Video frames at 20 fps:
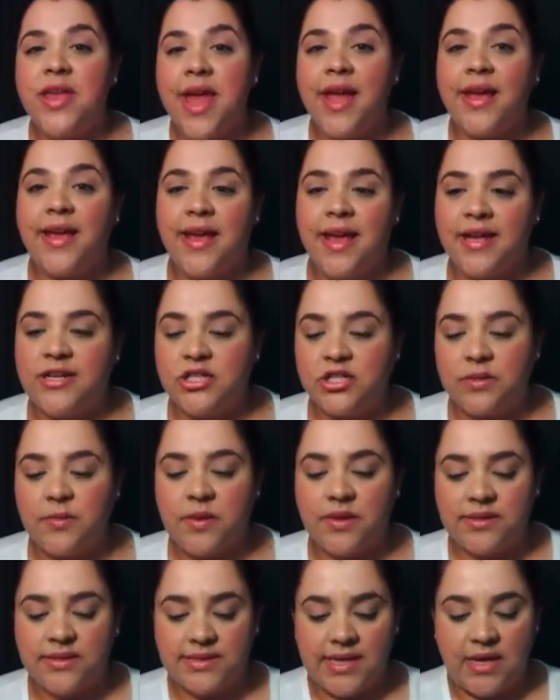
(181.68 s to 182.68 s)
catch them on
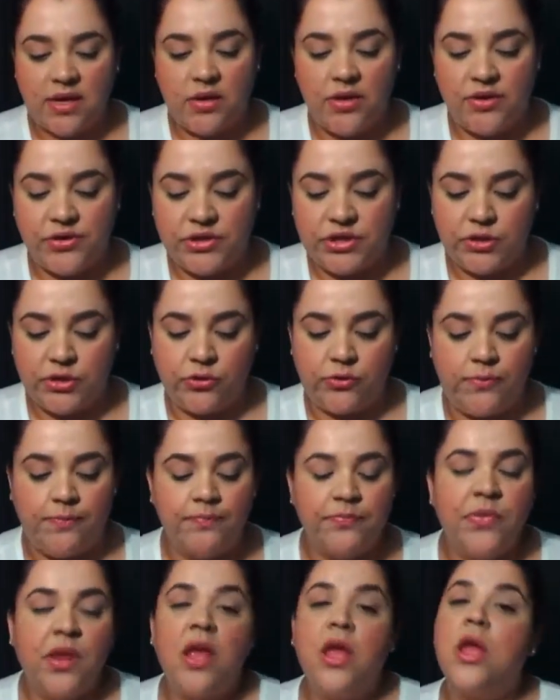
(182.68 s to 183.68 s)
sale there too.
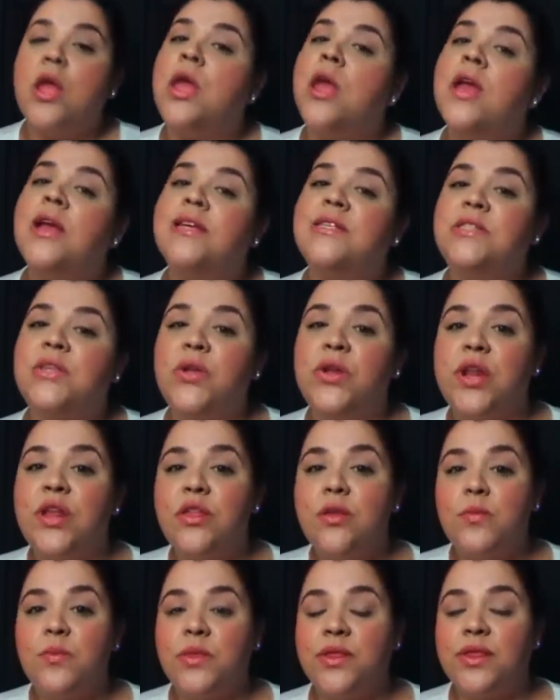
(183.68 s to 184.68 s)
So another
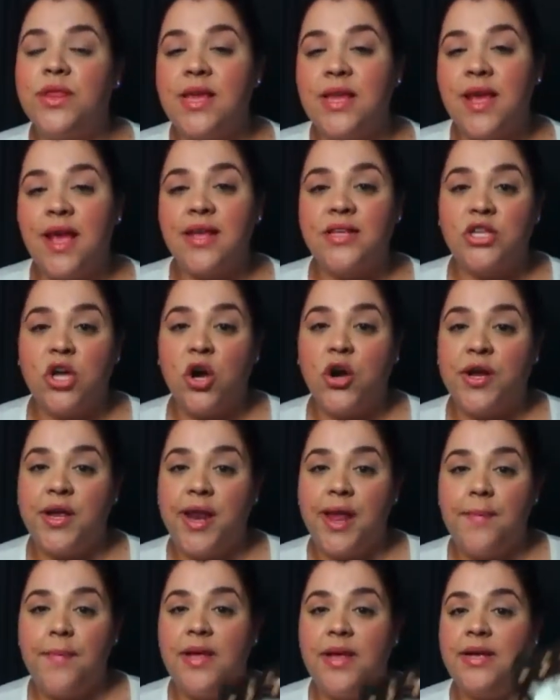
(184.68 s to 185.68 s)
thing at Target
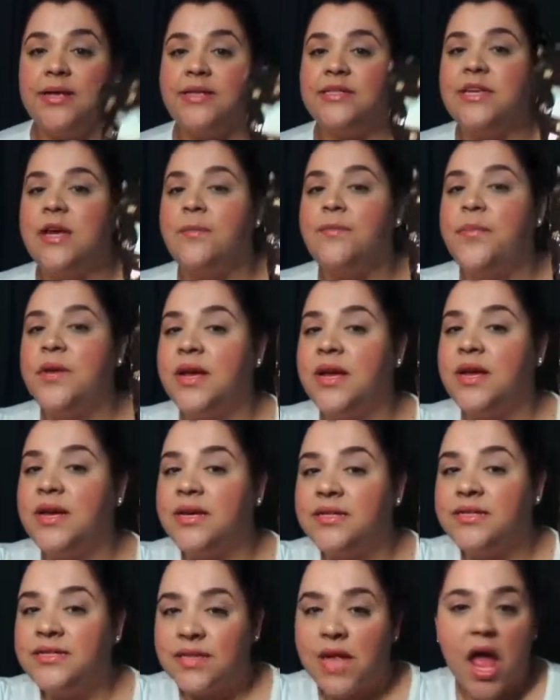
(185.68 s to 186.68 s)
I picked up
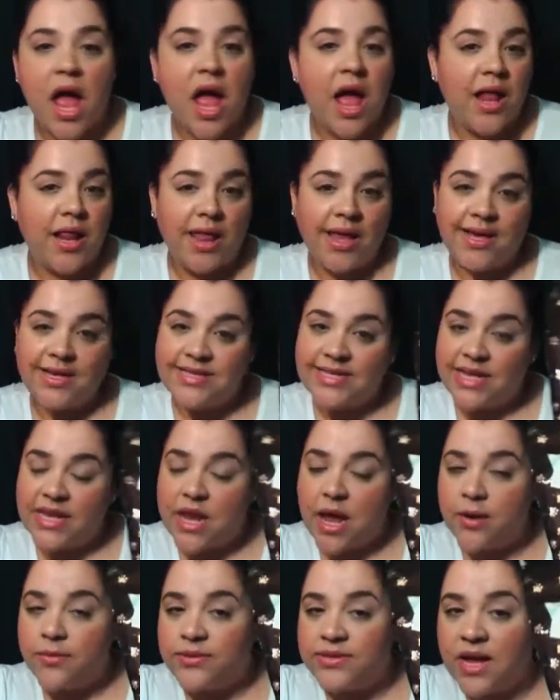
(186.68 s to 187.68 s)
because, like I said,
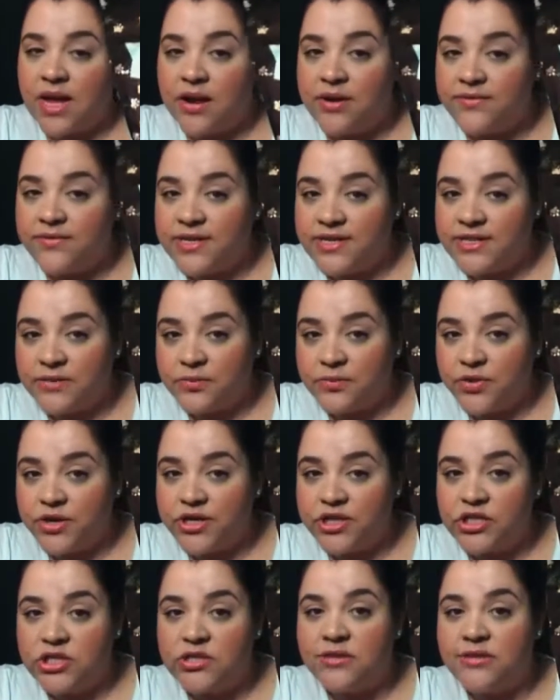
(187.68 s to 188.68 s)
I was out of
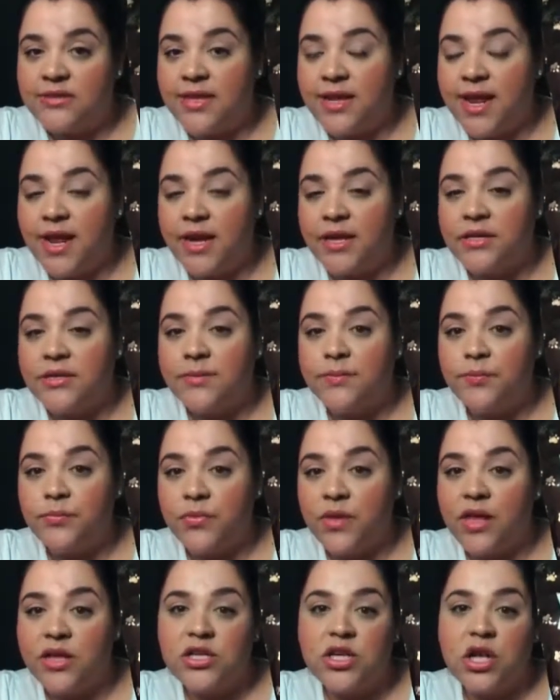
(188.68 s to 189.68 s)
desperation that I had to
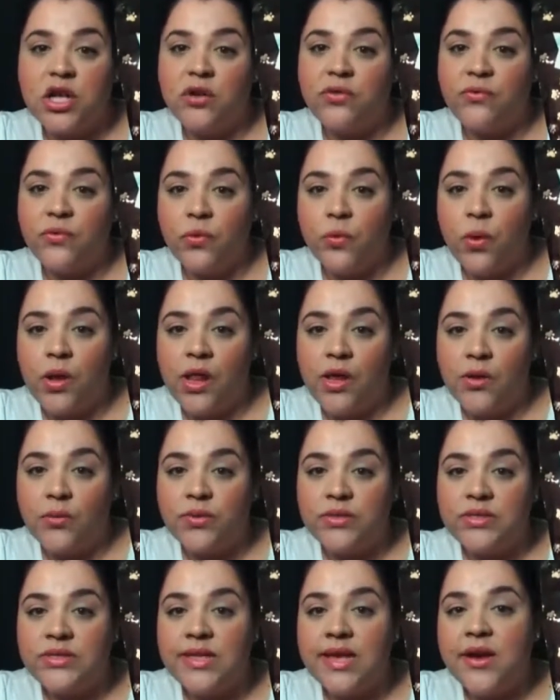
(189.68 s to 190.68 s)
get dog food while I was
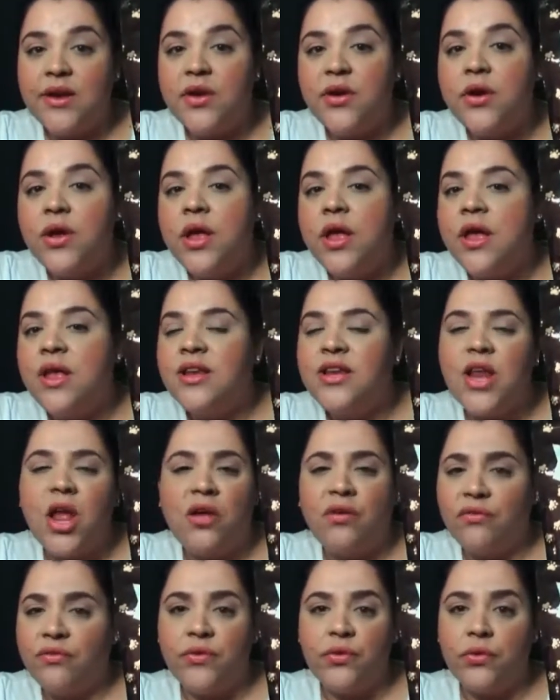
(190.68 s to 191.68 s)
there. Not
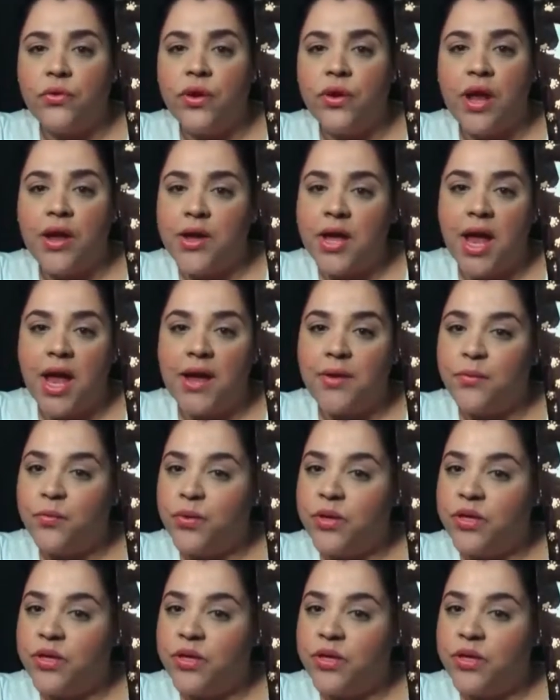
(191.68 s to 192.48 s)
food. I would